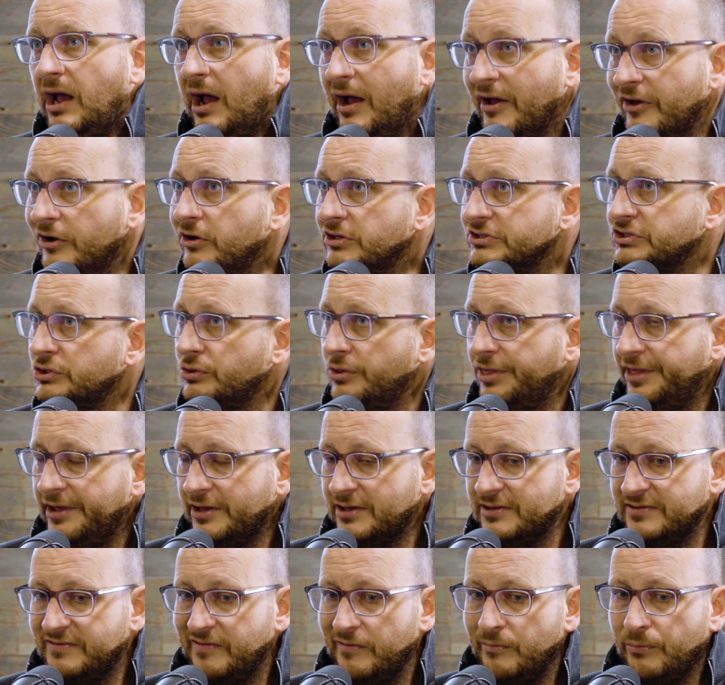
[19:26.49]
I also
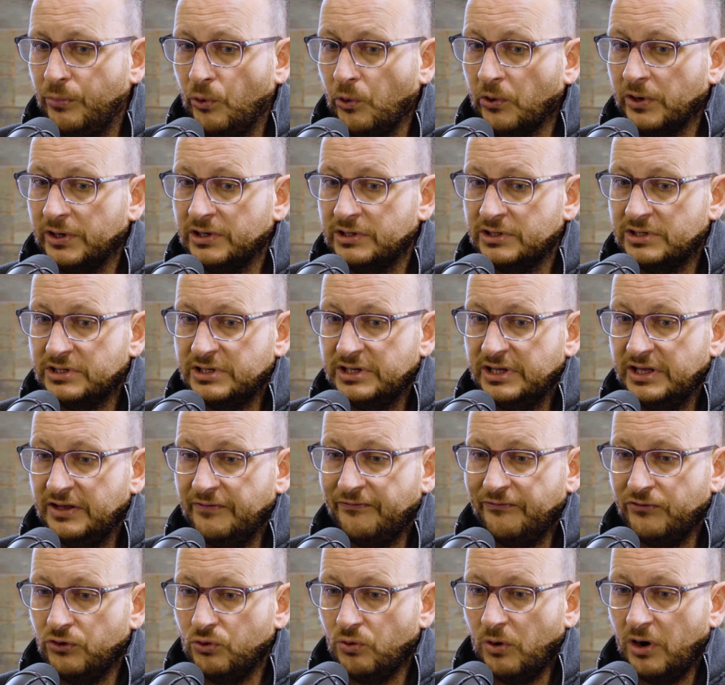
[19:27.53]
think it's important,
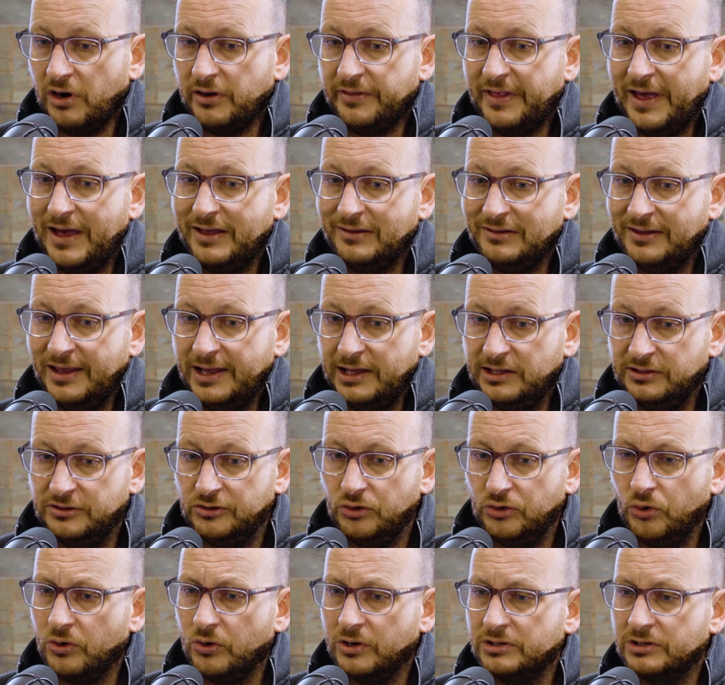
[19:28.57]
if you are that
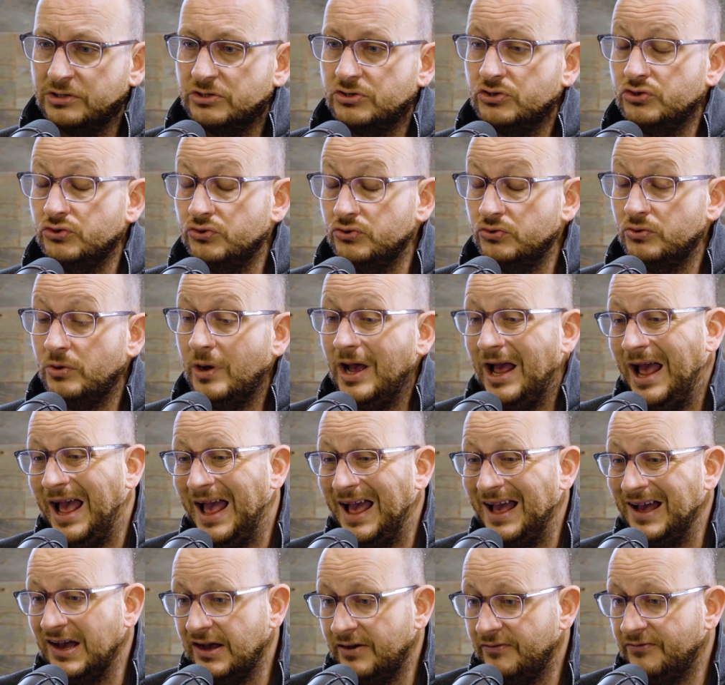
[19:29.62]
landlord, to
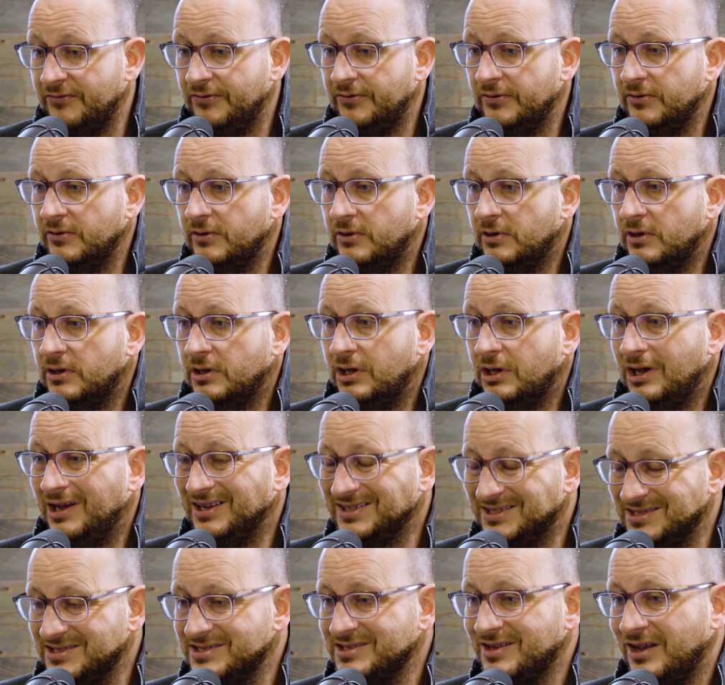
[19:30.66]
have a
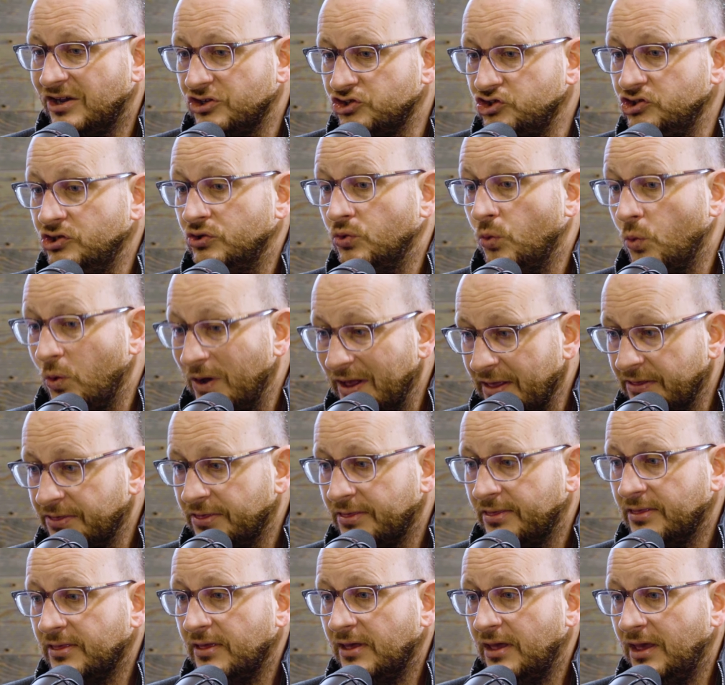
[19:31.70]
discussion
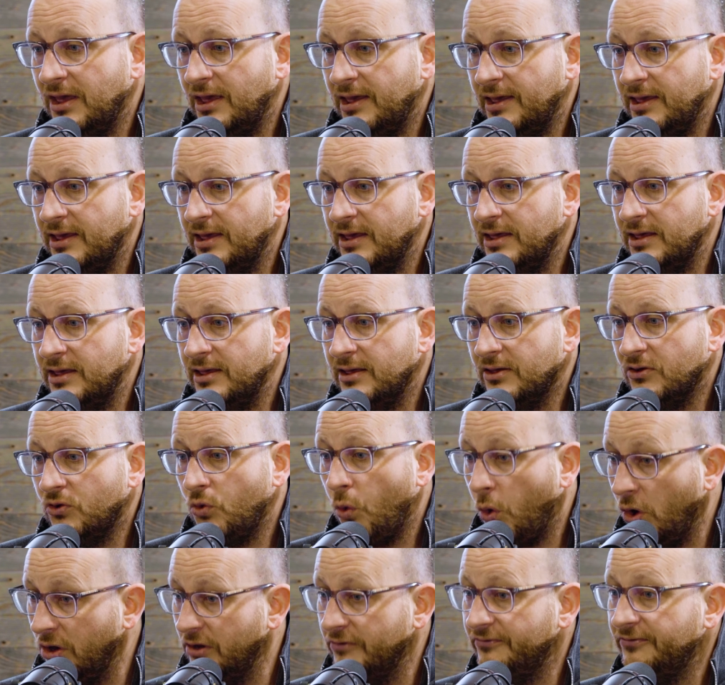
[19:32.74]
with a
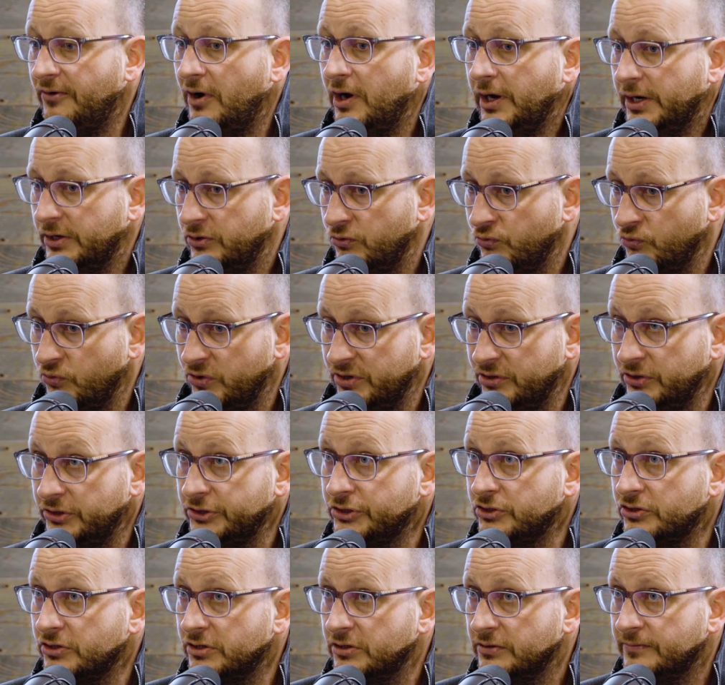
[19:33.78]
qualified
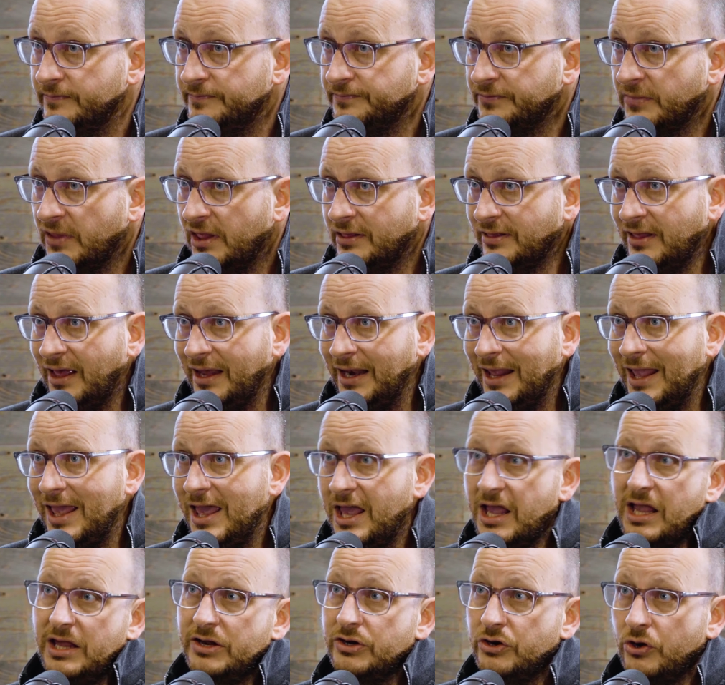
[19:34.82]
realtor that
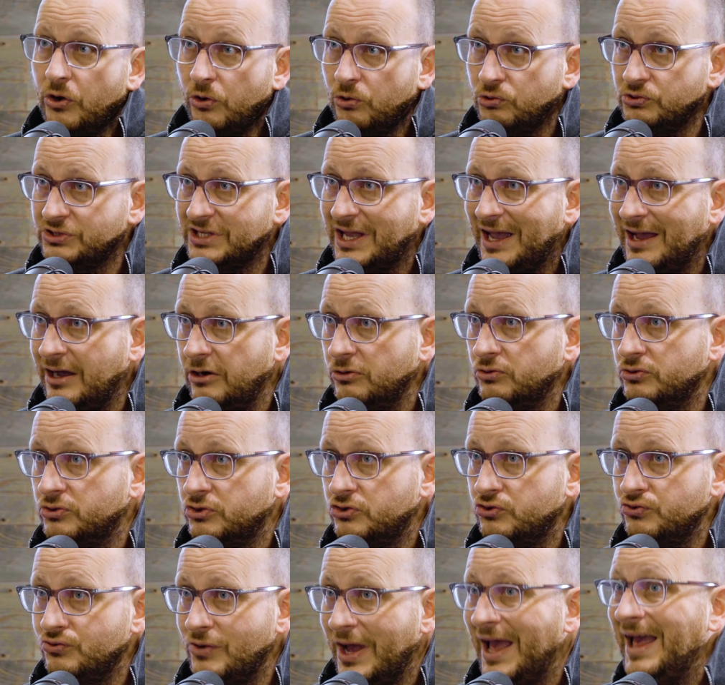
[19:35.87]
knows how
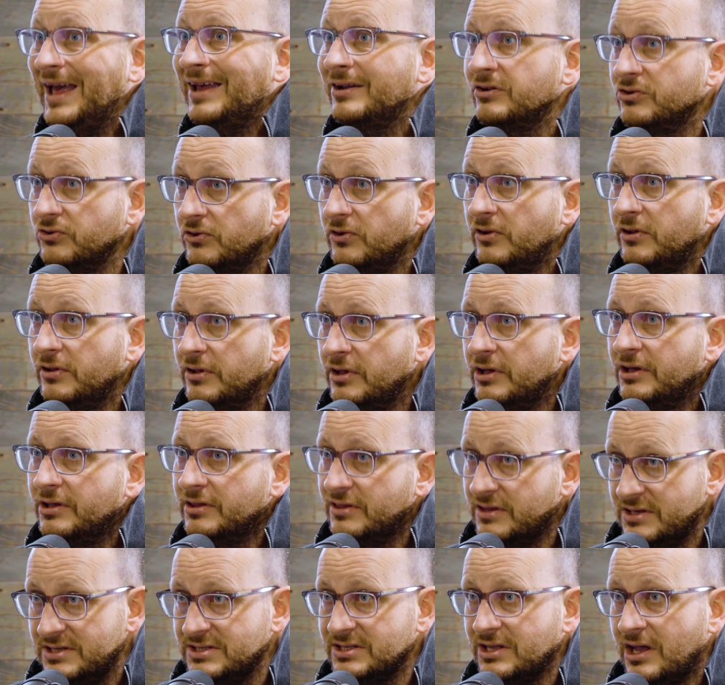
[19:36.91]
to handle
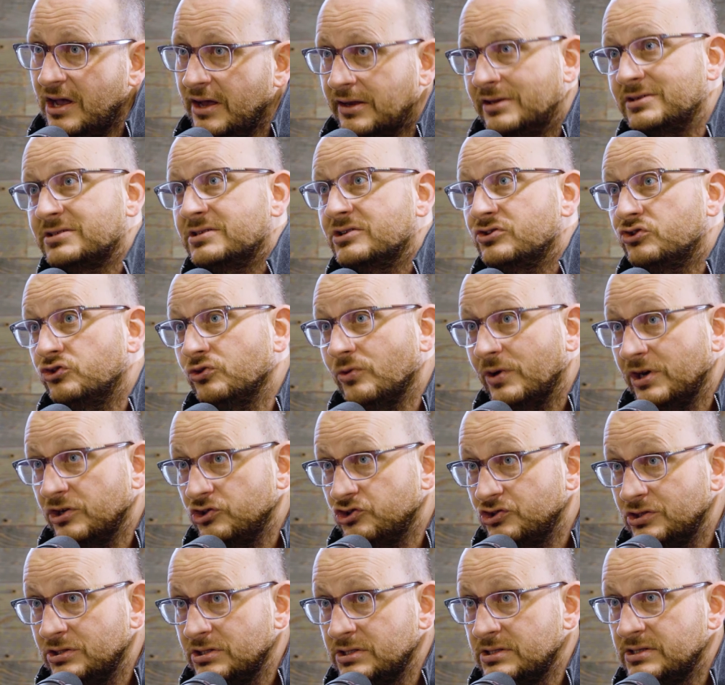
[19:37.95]
these kind of
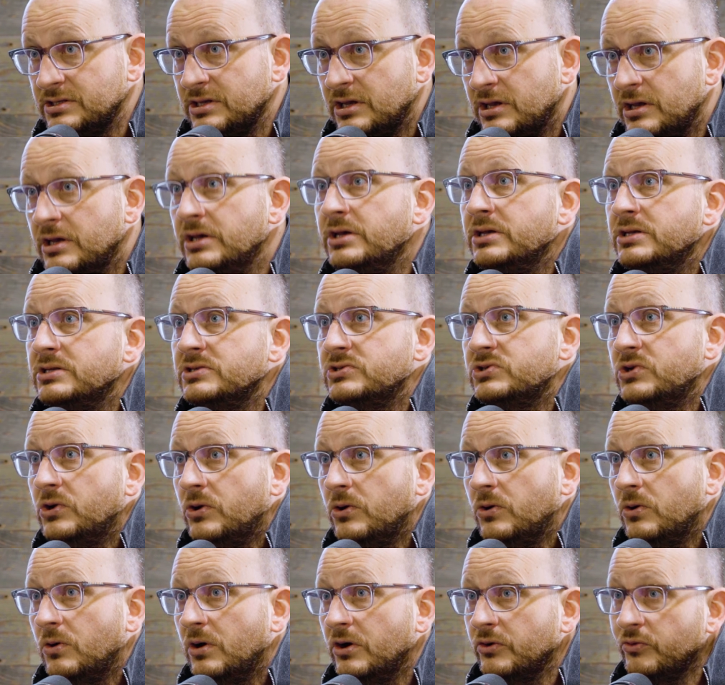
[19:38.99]
situations.
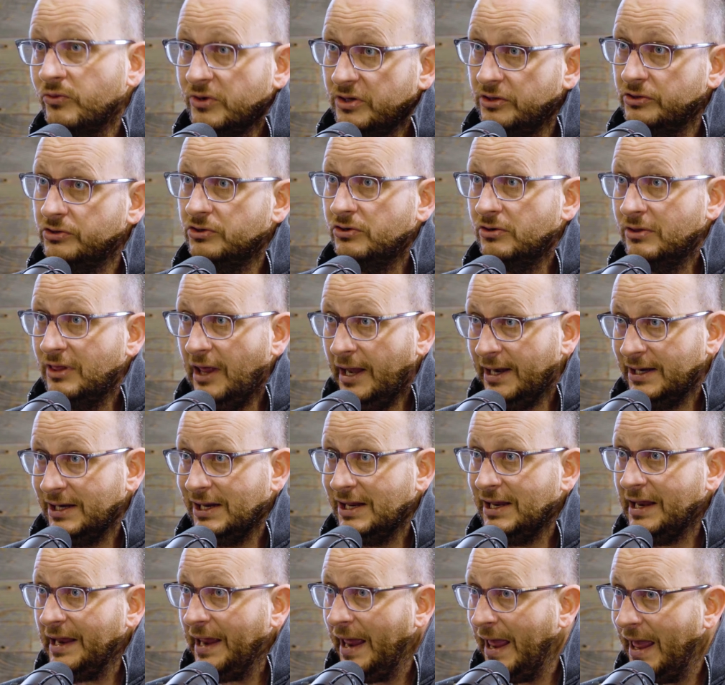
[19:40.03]
So a realtor that
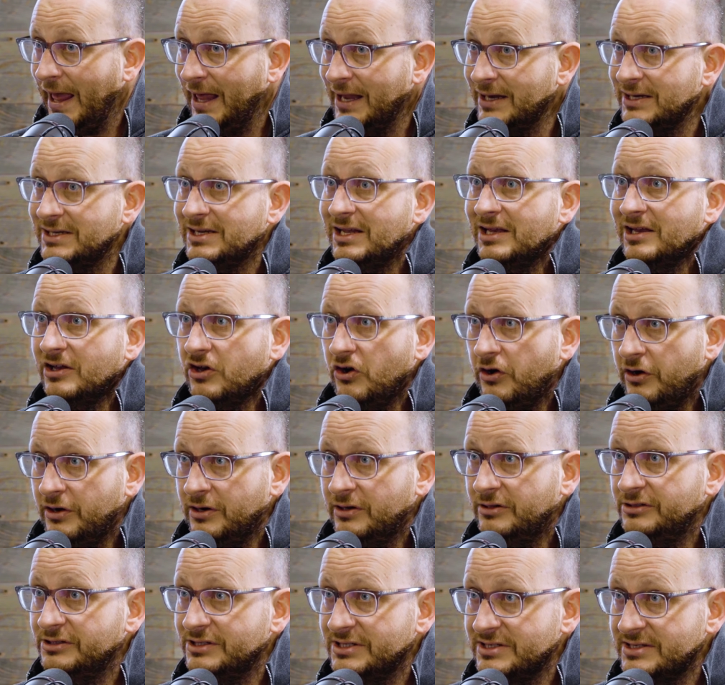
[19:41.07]
can take on
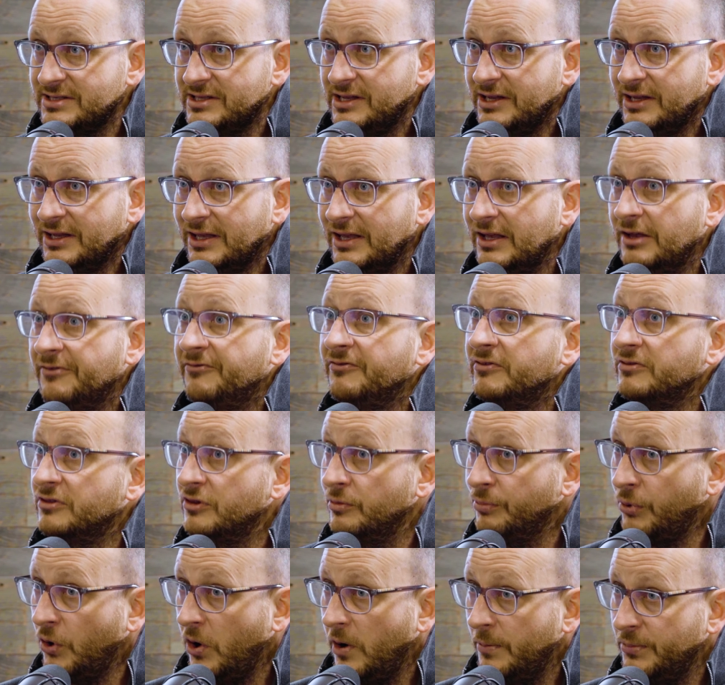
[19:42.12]
a listing if
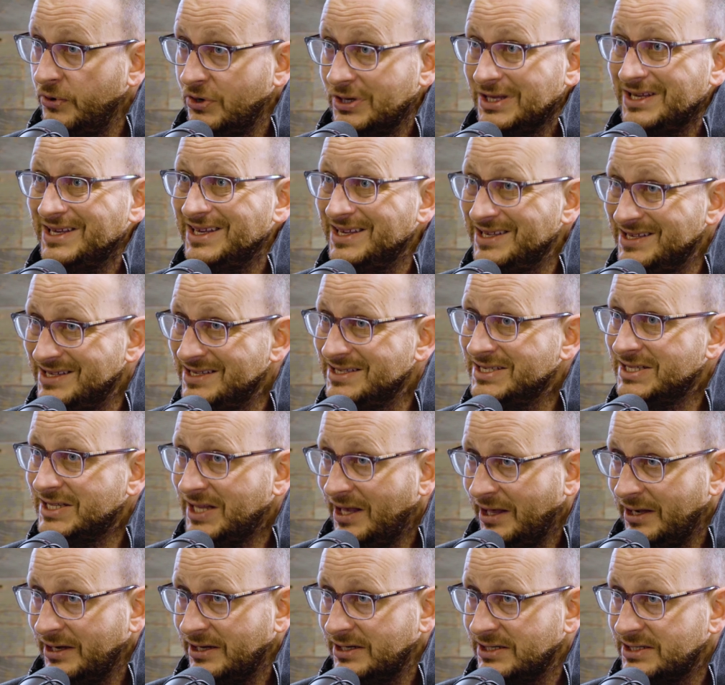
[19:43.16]
the property is
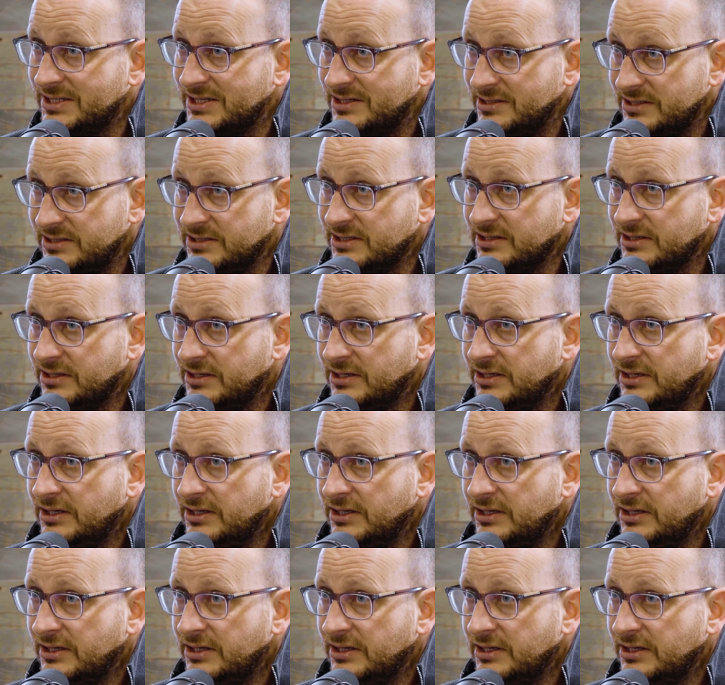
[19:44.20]
tenanted,